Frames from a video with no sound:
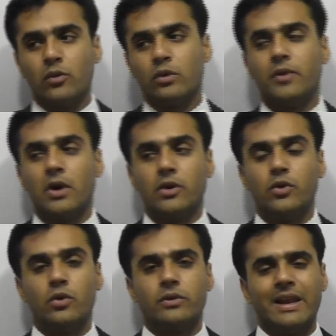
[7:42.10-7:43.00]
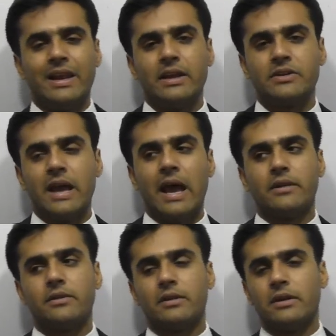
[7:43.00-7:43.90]
So if you are selling it
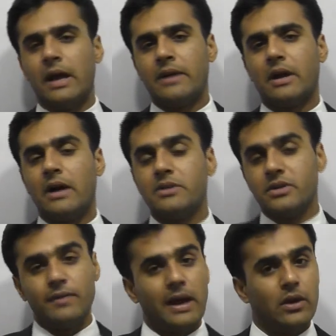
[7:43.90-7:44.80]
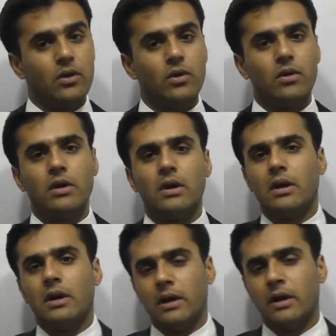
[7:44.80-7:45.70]
at undervalue,
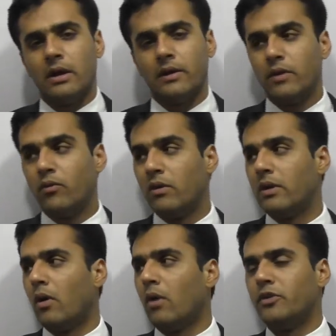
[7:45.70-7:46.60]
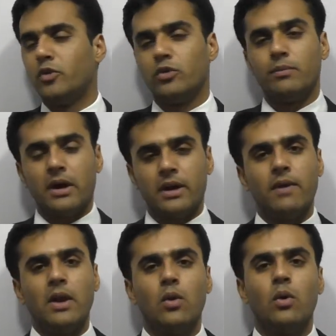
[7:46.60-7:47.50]
then we'll always use
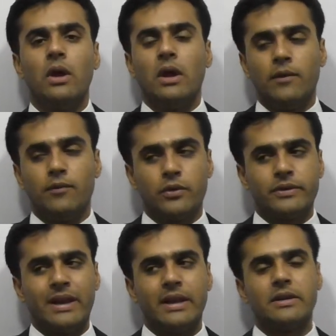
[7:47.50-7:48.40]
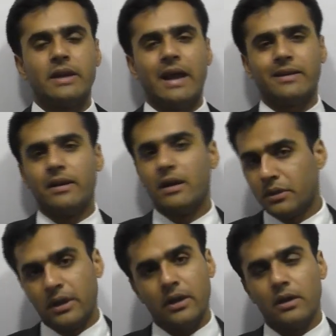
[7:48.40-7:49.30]
market value. If you're selling it at
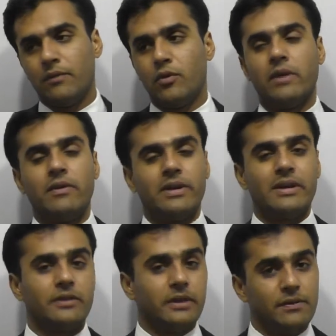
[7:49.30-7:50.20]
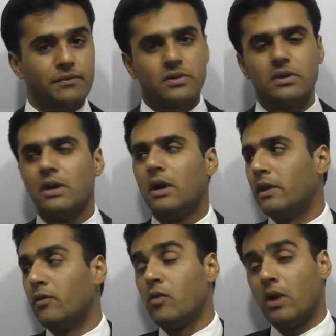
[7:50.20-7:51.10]
nothing, if you're giving it as gift,
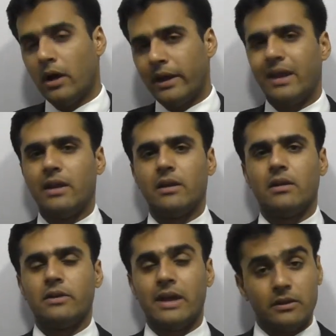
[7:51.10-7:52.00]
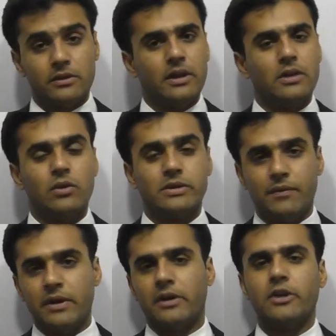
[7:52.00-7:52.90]
then we'll again take the sales. We'll
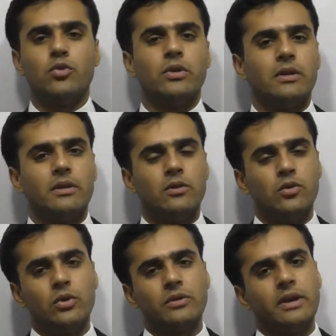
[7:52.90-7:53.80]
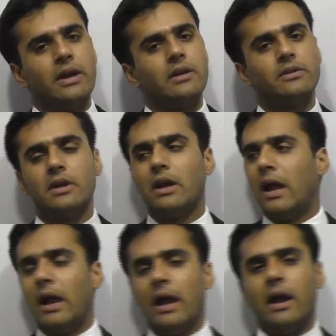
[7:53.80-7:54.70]
definitely do the sales,
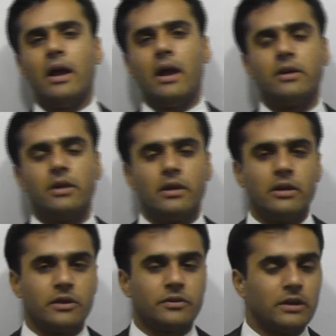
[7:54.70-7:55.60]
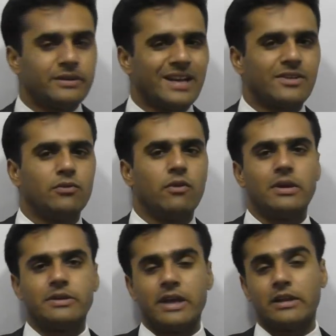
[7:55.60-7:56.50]
and in the sales section we
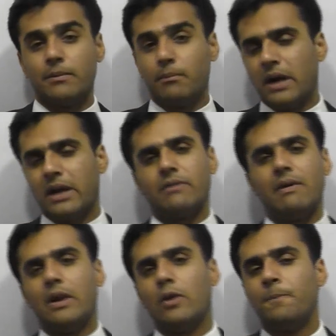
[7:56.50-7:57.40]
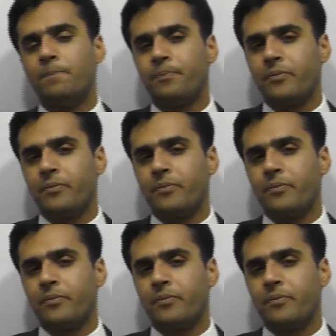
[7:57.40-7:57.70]
will take the market value,